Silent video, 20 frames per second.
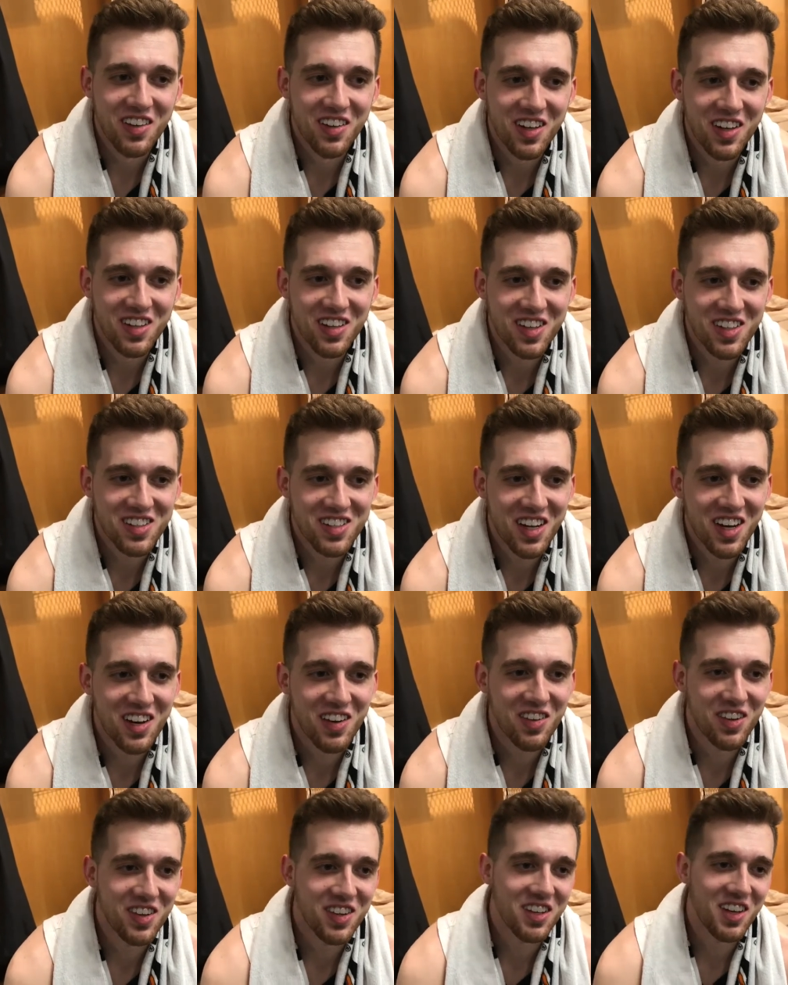that's kind
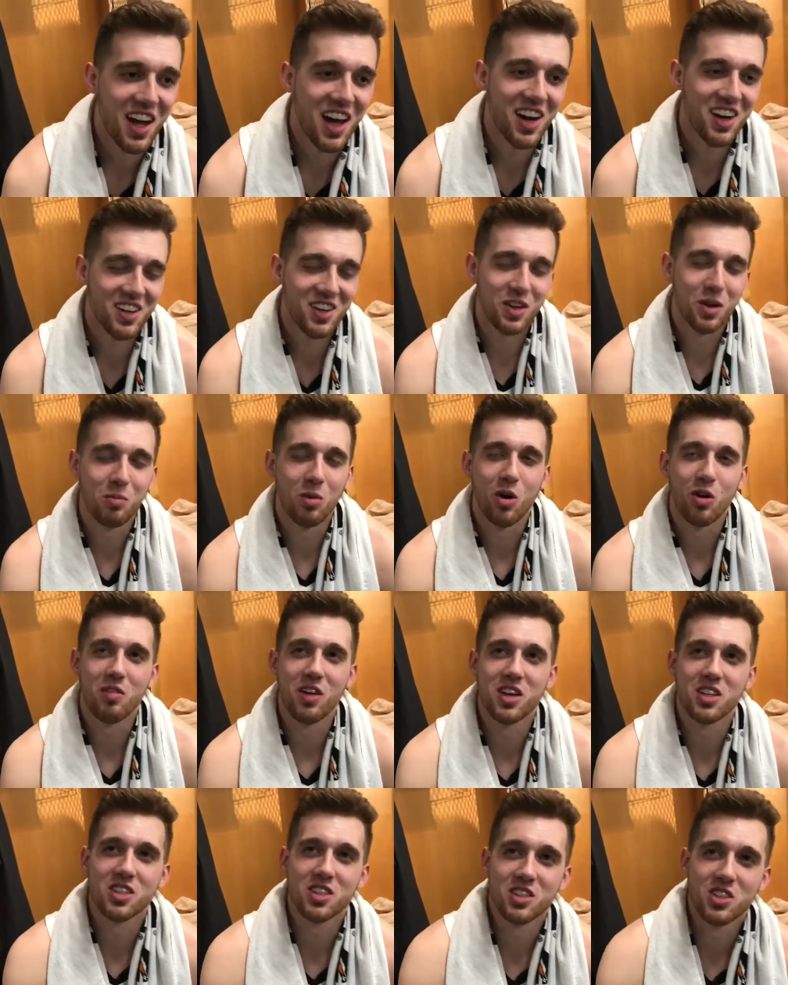of adding a little
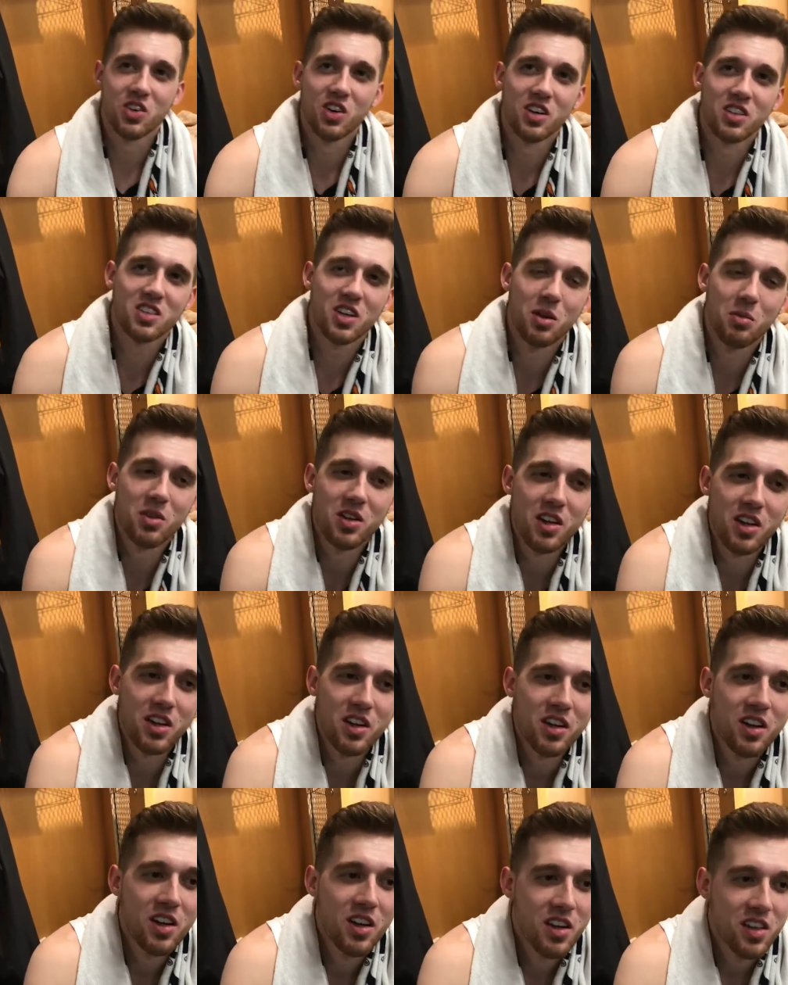motivation to us coming
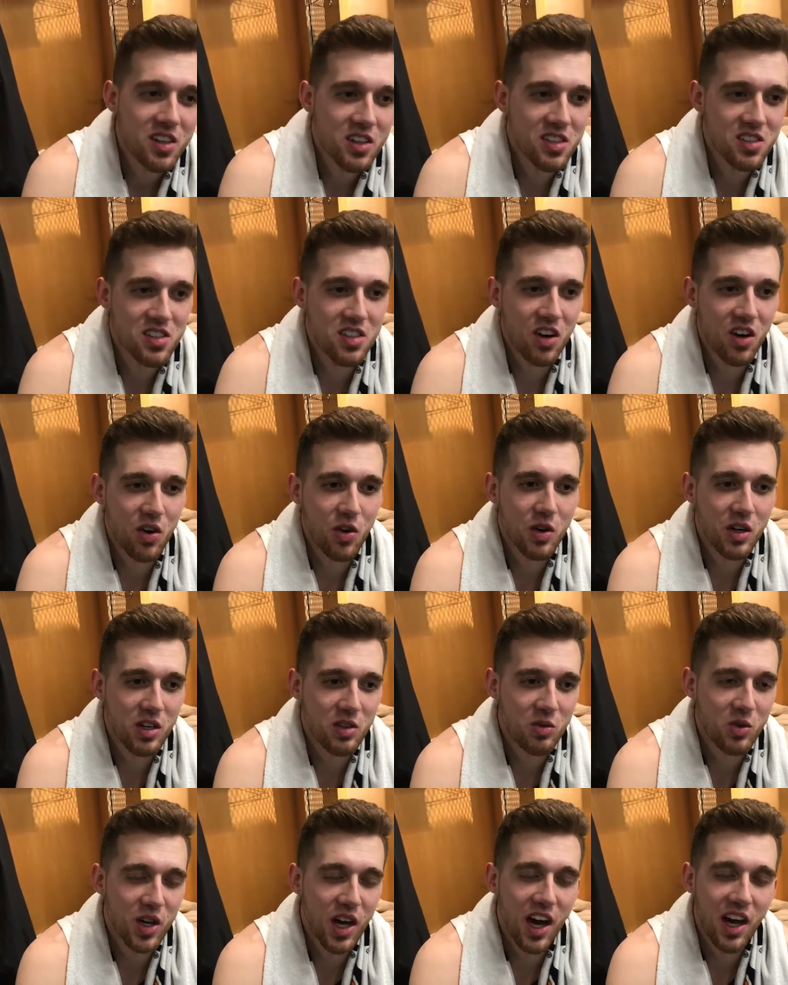in, because
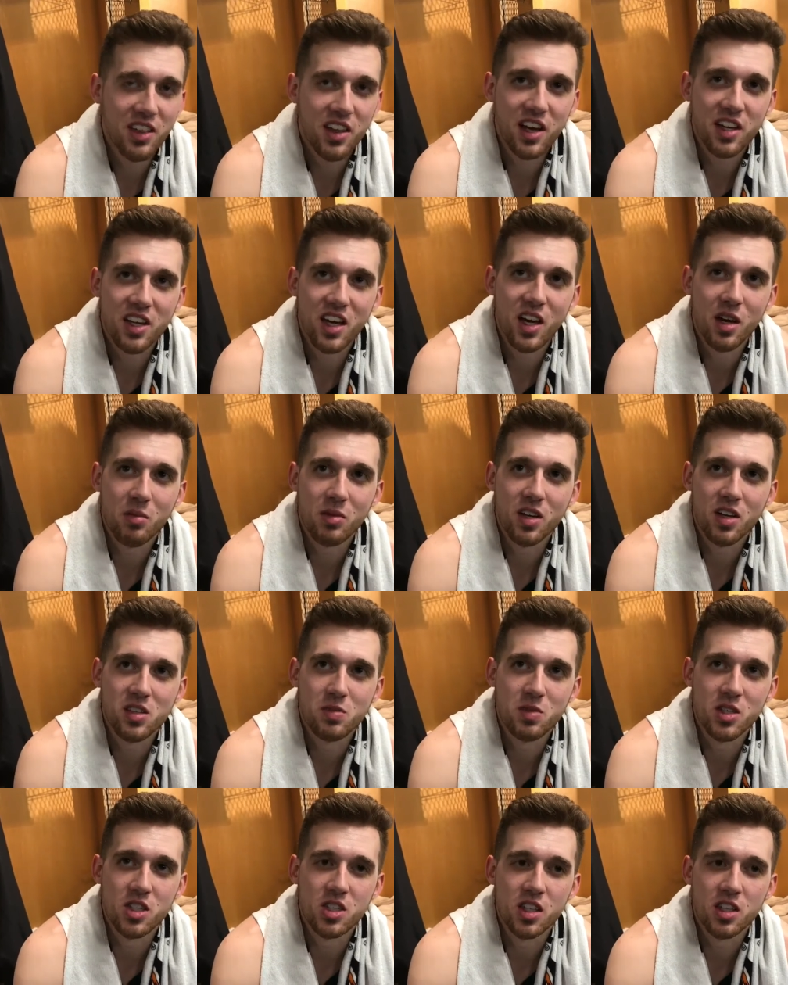we had that game
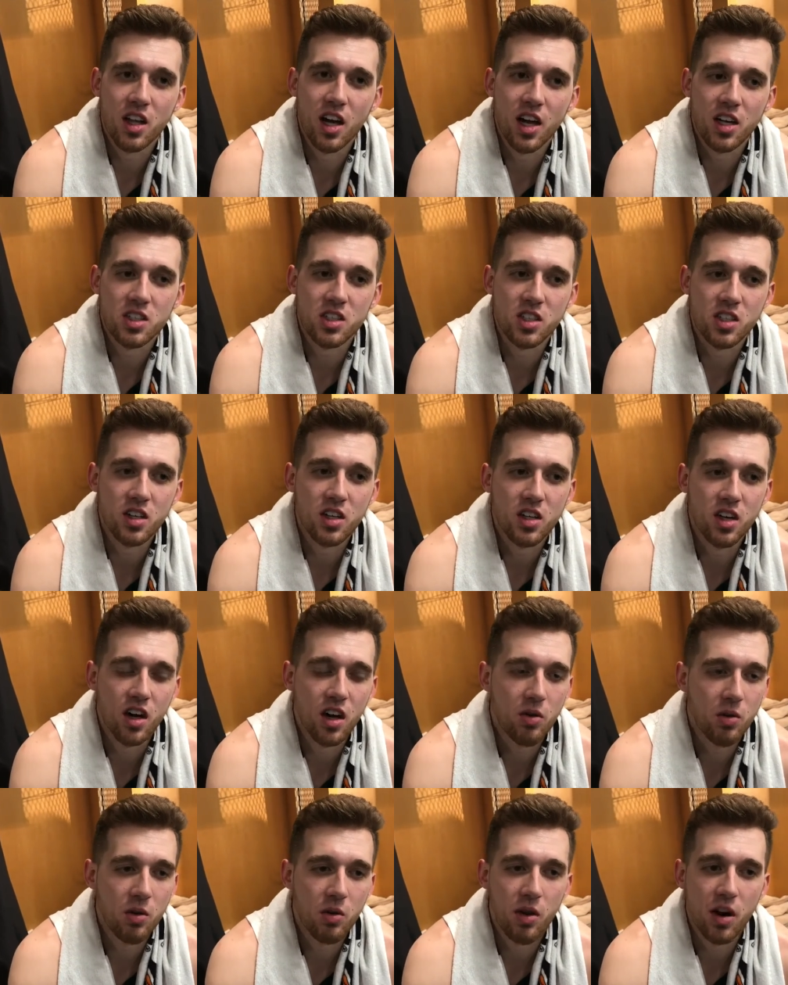against Michigan last year.
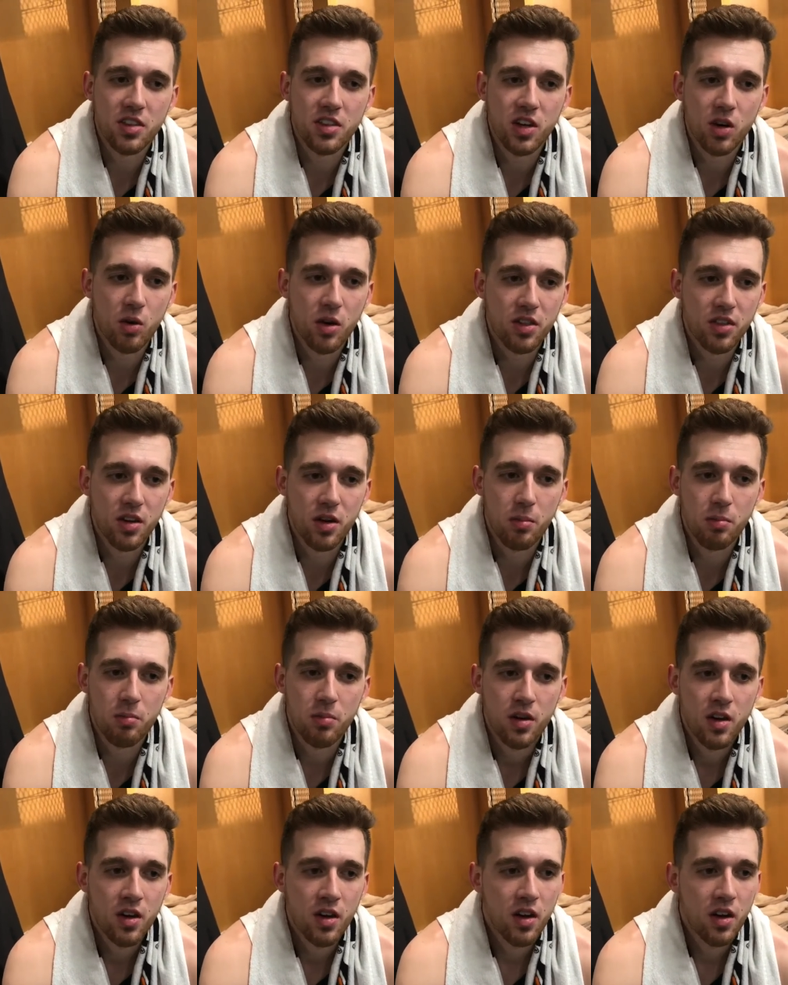We were right there with
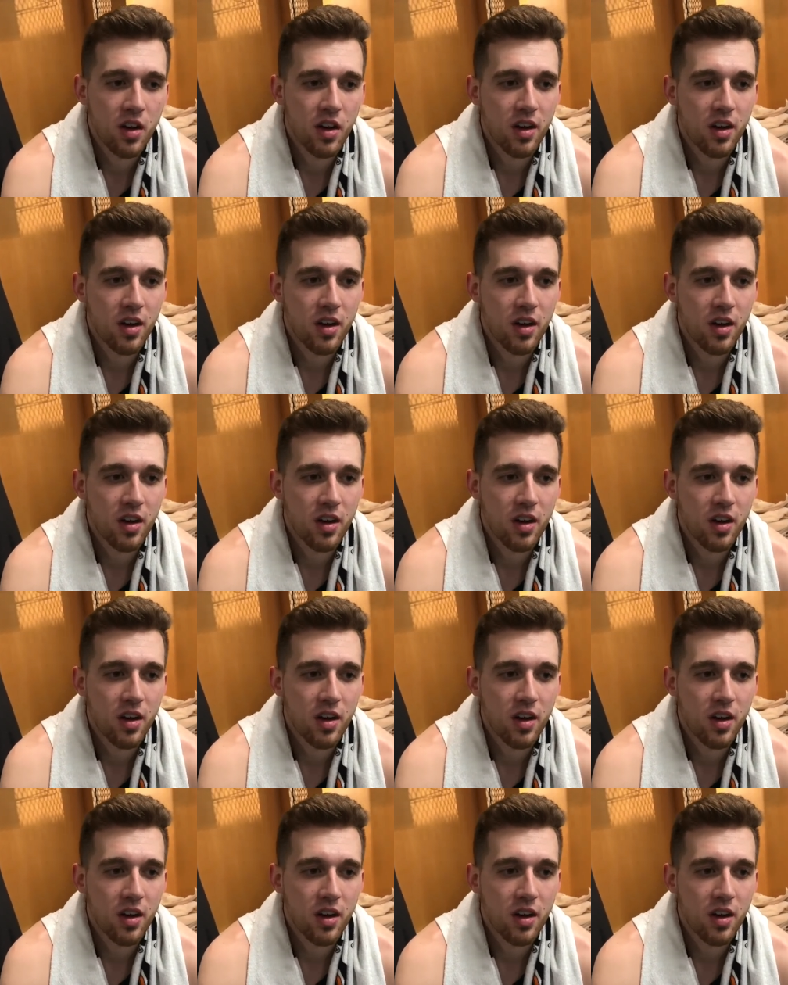them.